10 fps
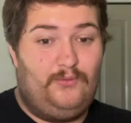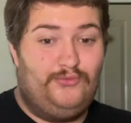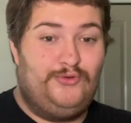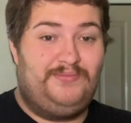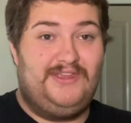
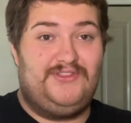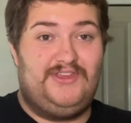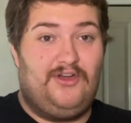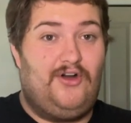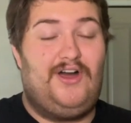will be
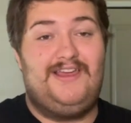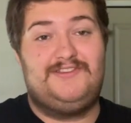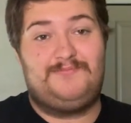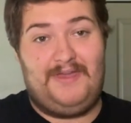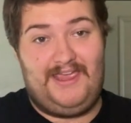the
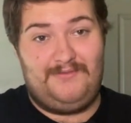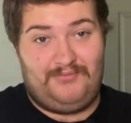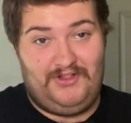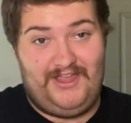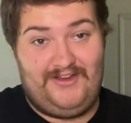highest paid
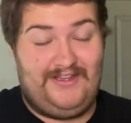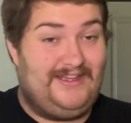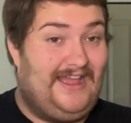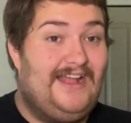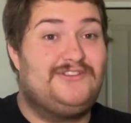player
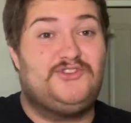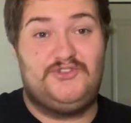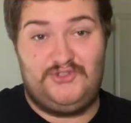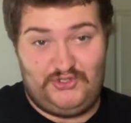at St.